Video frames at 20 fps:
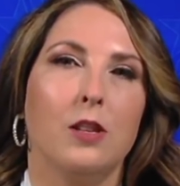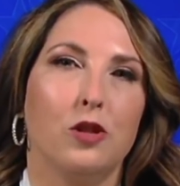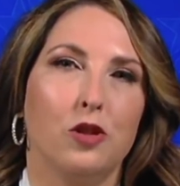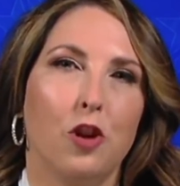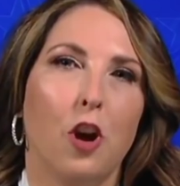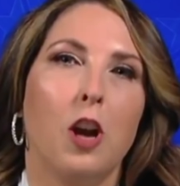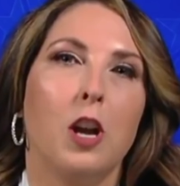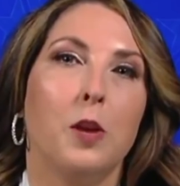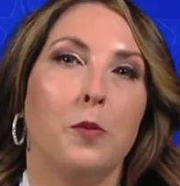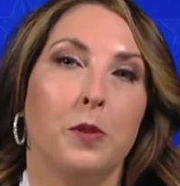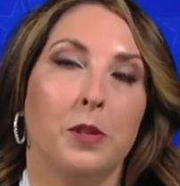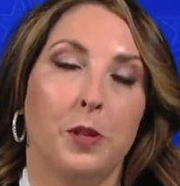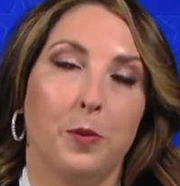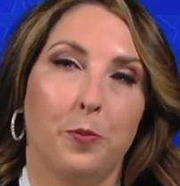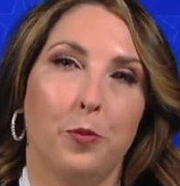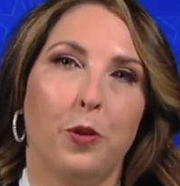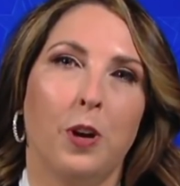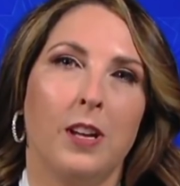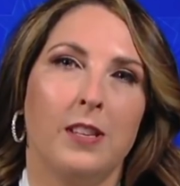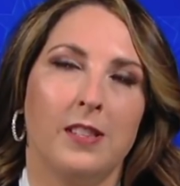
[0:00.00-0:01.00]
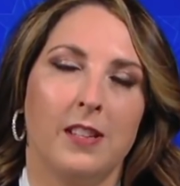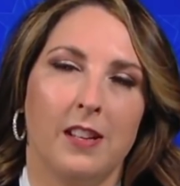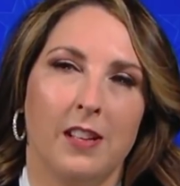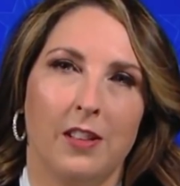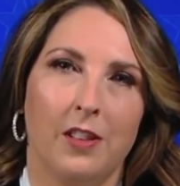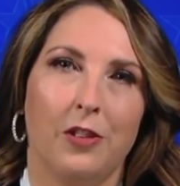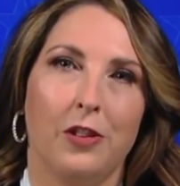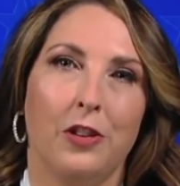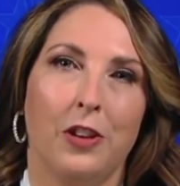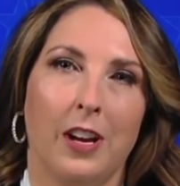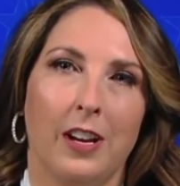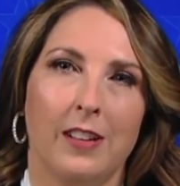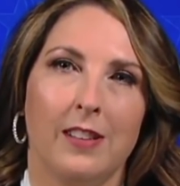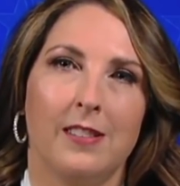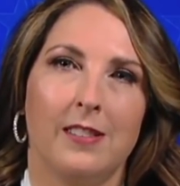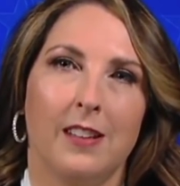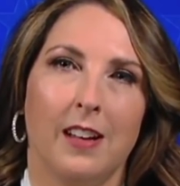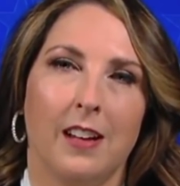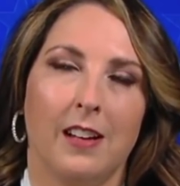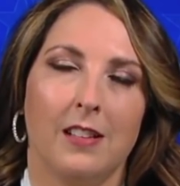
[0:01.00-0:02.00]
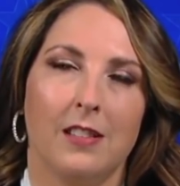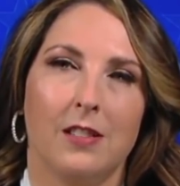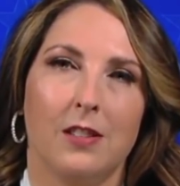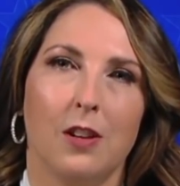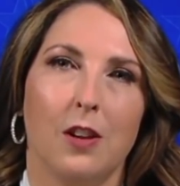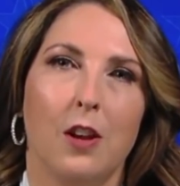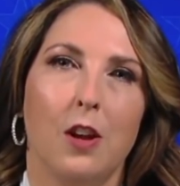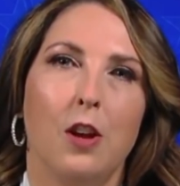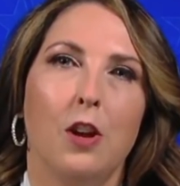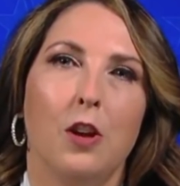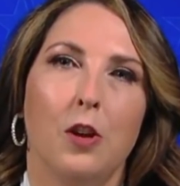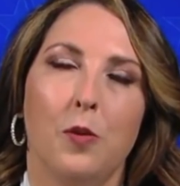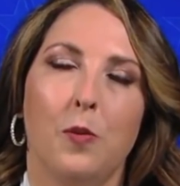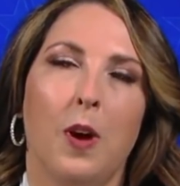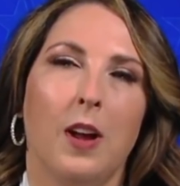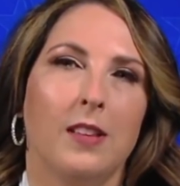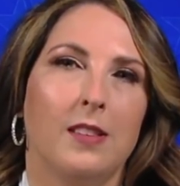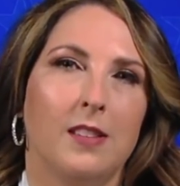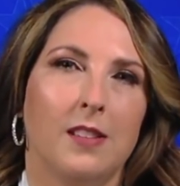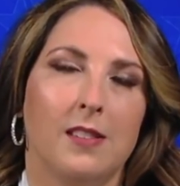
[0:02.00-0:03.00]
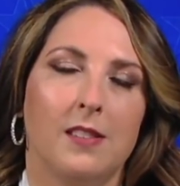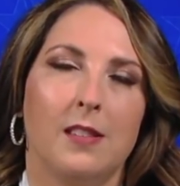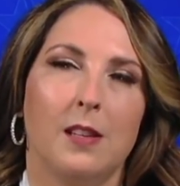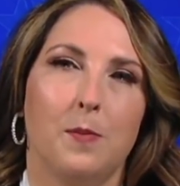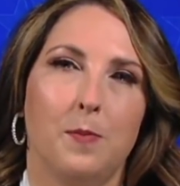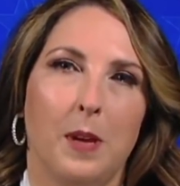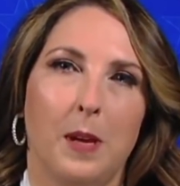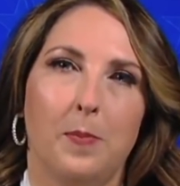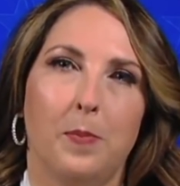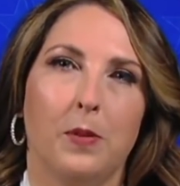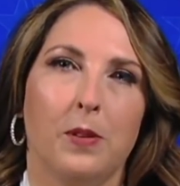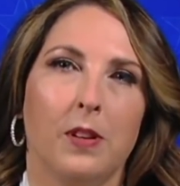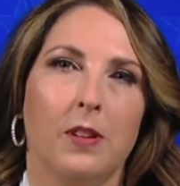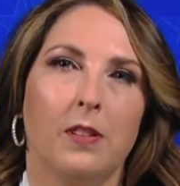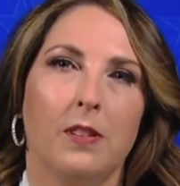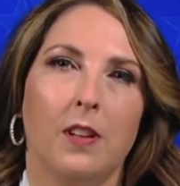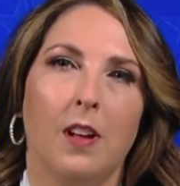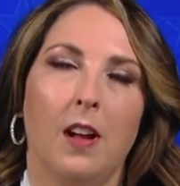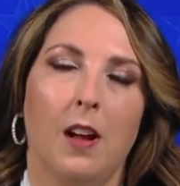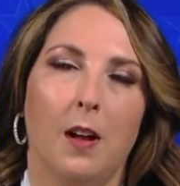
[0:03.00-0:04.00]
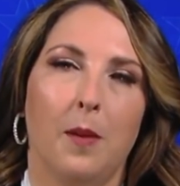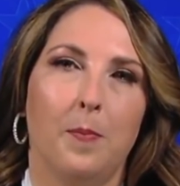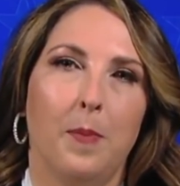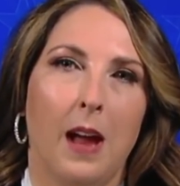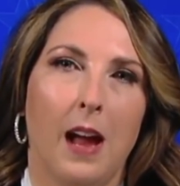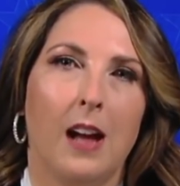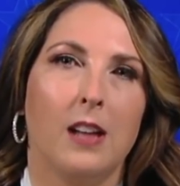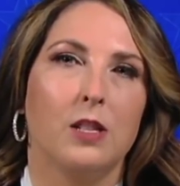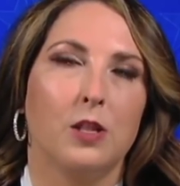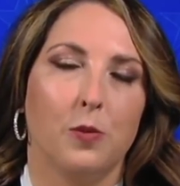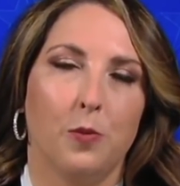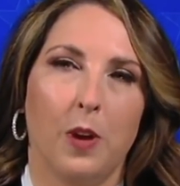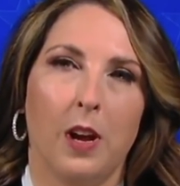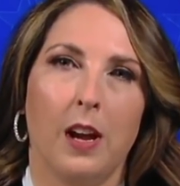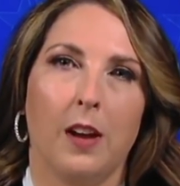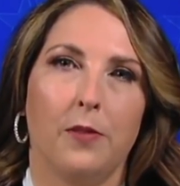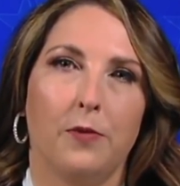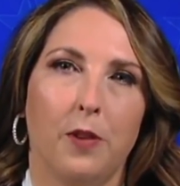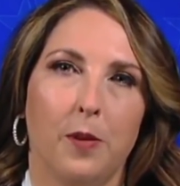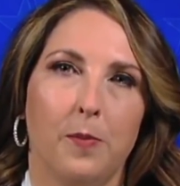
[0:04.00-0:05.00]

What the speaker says: starting with the President of the United States, who wants to see people pass away